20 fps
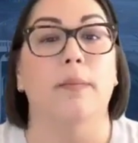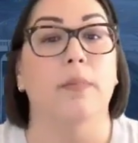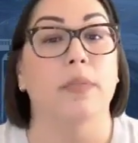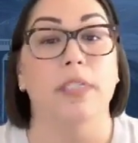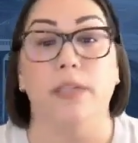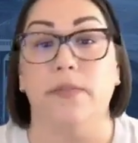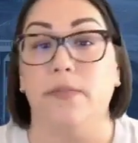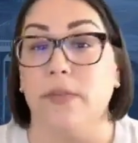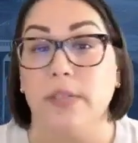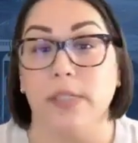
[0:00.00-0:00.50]

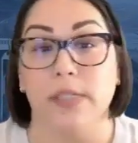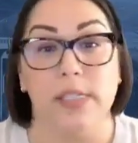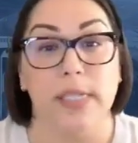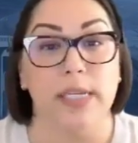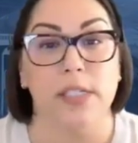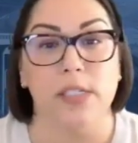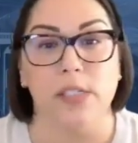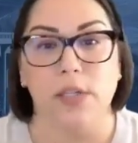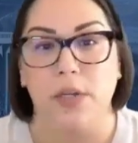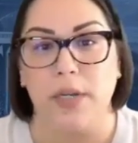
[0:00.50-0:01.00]
Different
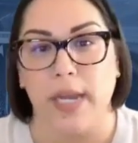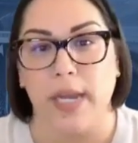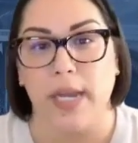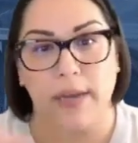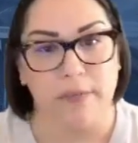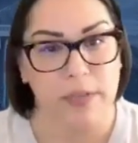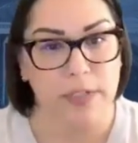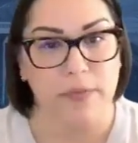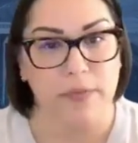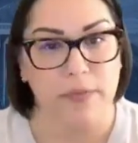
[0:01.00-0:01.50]
states are going to
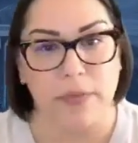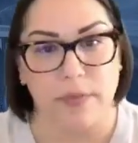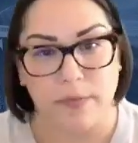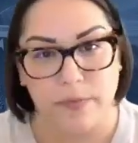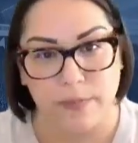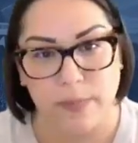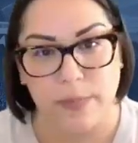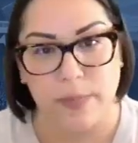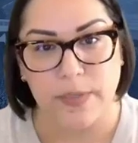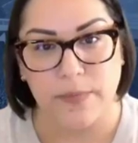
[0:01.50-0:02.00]
have
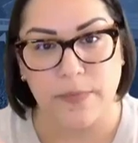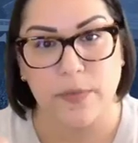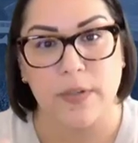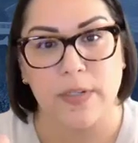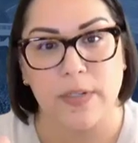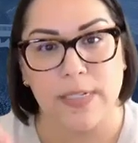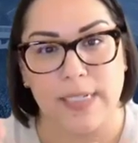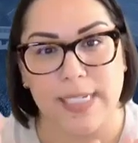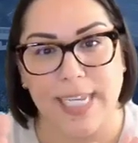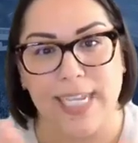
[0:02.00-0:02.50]

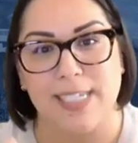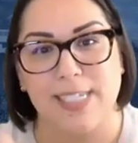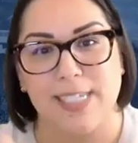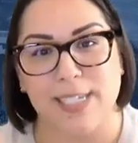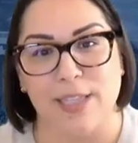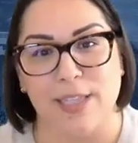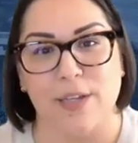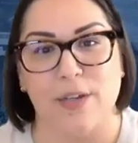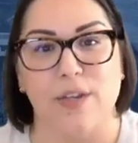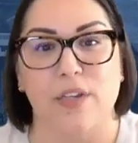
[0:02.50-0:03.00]
different dates
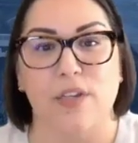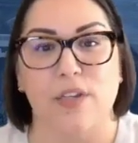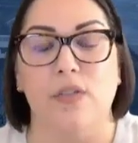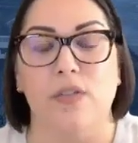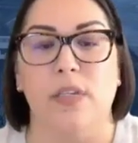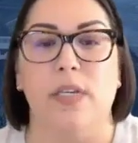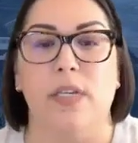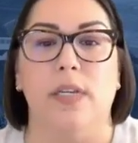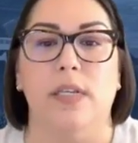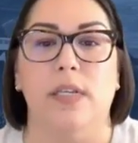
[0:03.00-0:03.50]
that they're
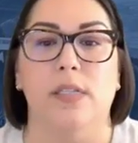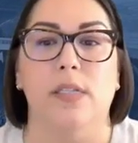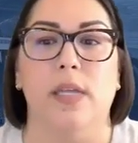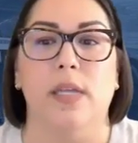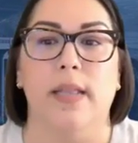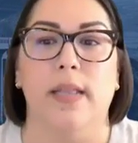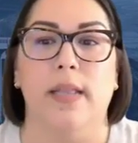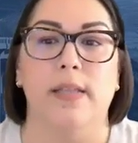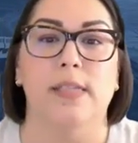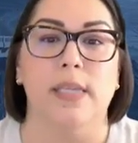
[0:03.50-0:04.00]
using,
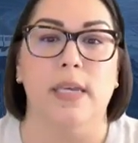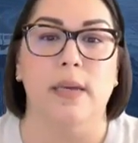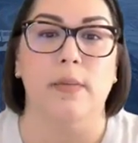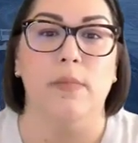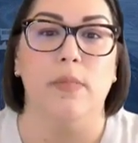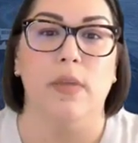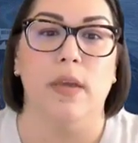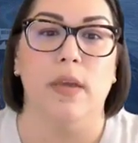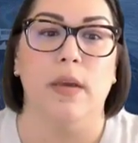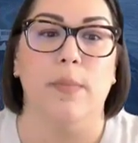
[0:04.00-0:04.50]
and the same
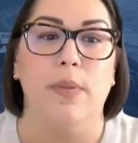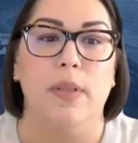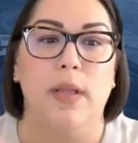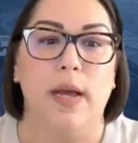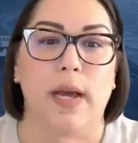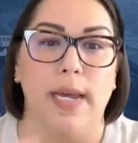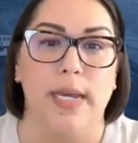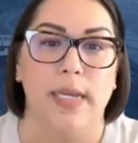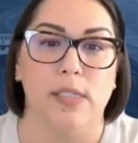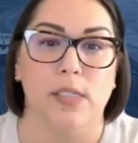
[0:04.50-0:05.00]
thing
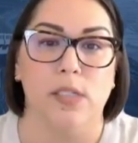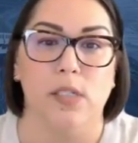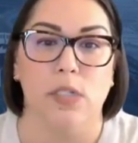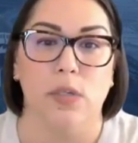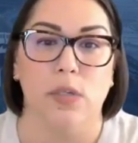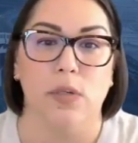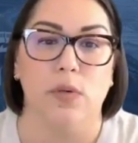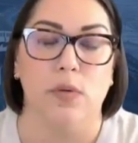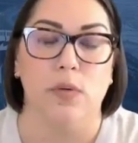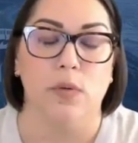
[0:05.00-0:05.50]
applies
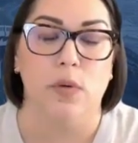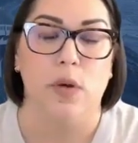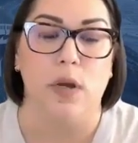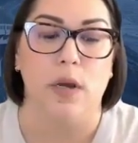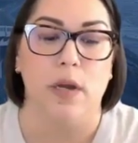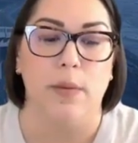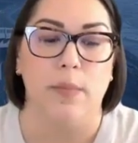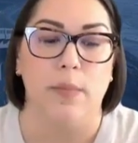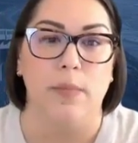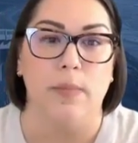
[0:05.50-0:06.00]
to
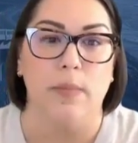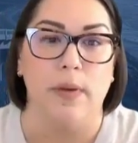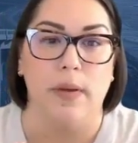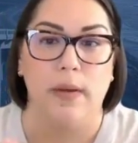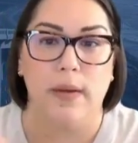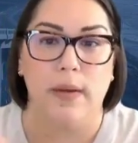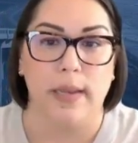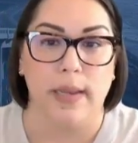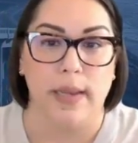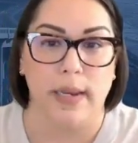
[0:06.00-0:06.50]
and
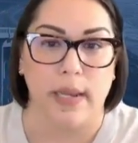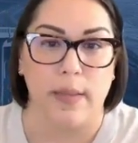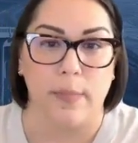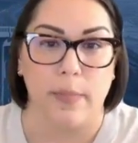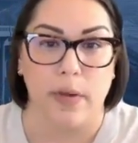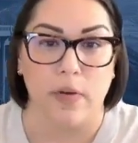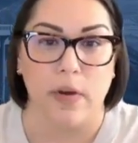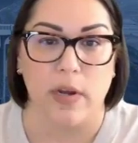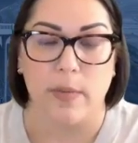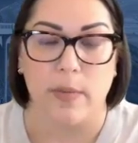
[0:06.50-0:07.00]

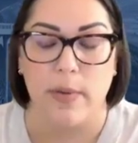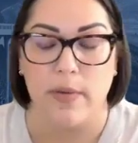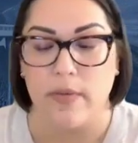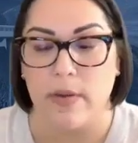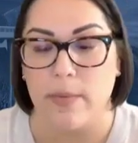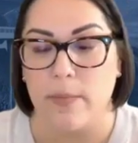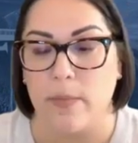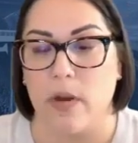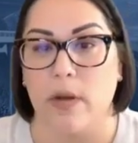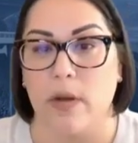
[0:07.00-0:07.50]
Amy, correct me if
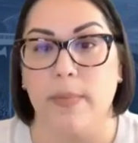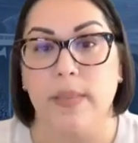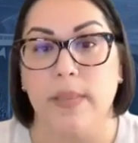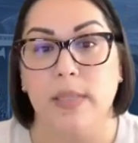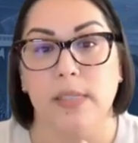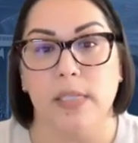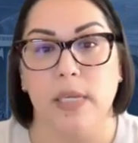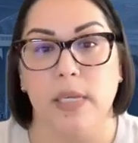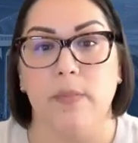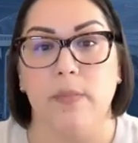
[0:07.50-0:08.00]
I'm wrong, but the
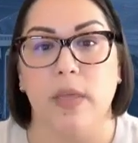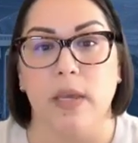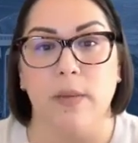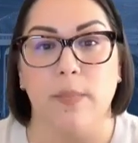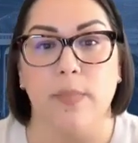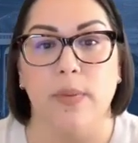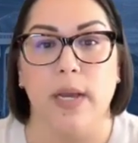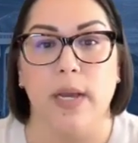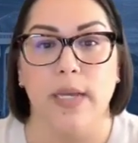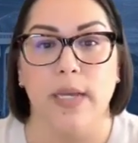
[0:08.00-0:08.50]
same thing
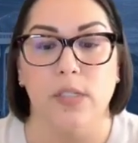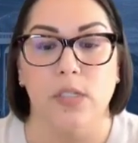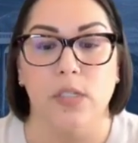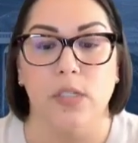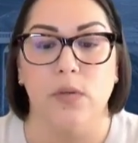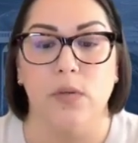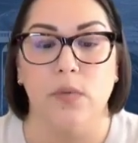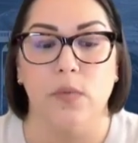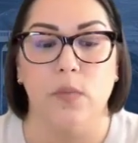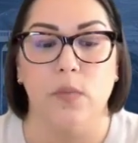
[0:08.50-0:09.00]
applies
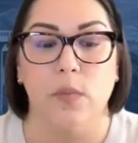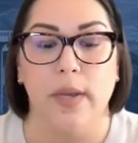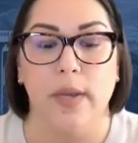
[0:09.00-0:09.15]
to